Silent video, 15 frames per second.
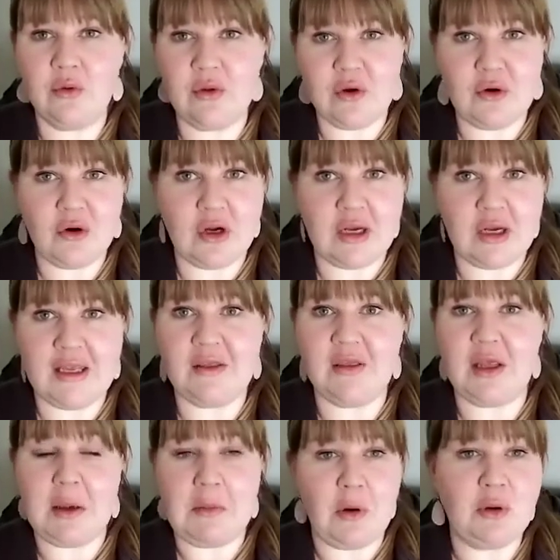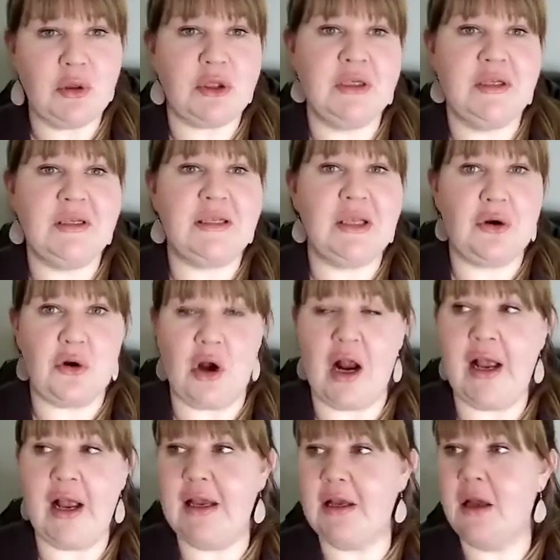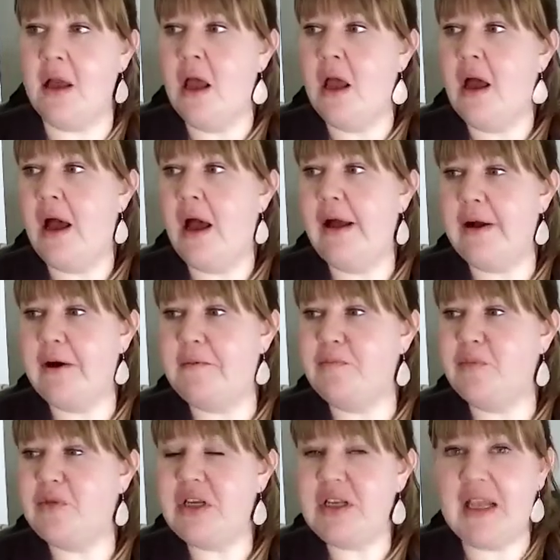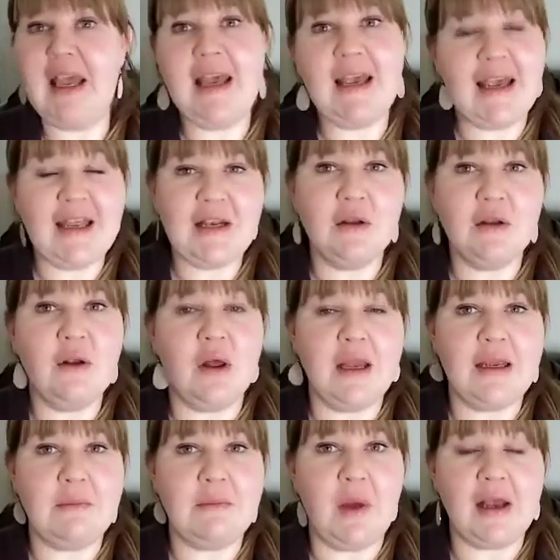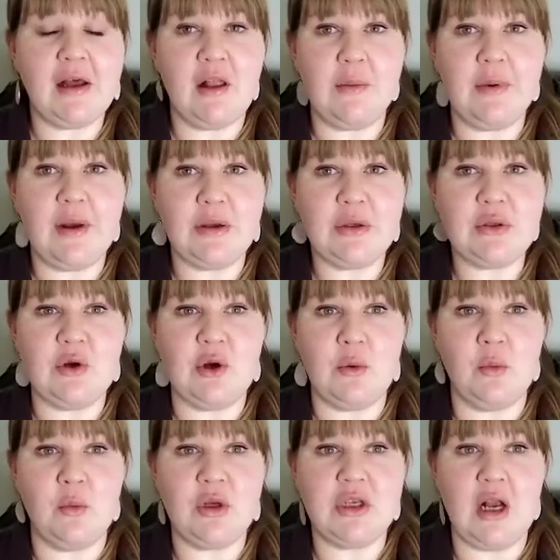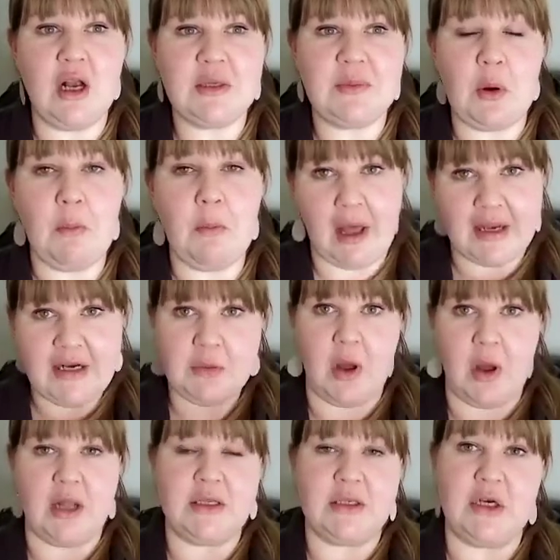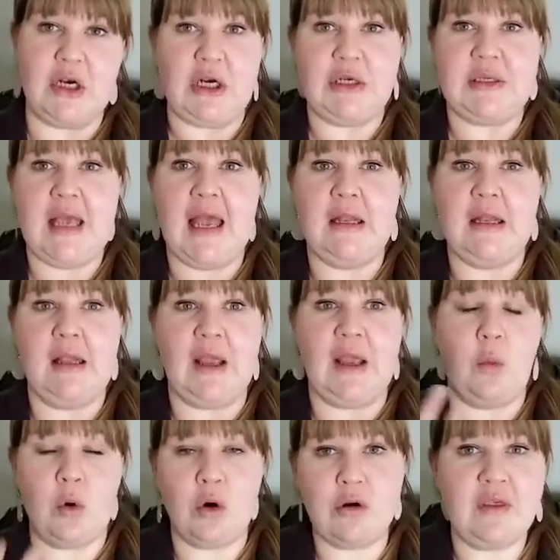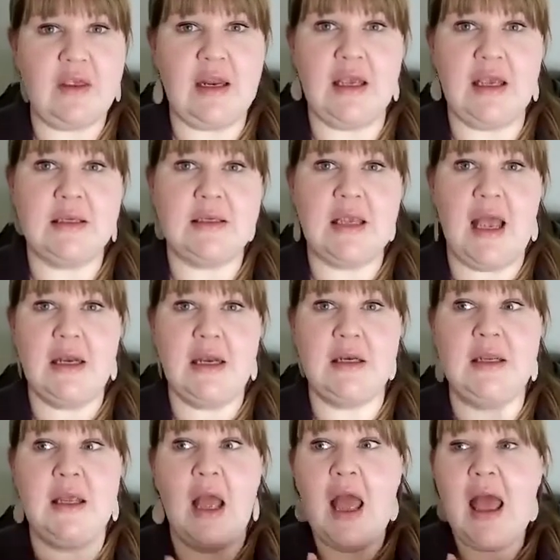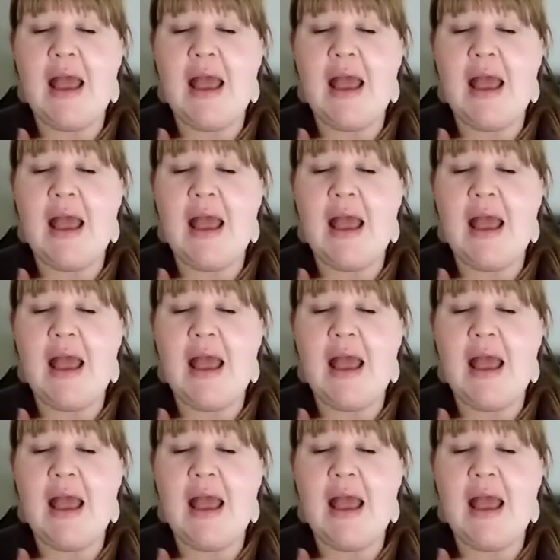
through the gritty, the emotions, the crying. Today in my clubhouse room, we talked about mind monsters and like worthiness and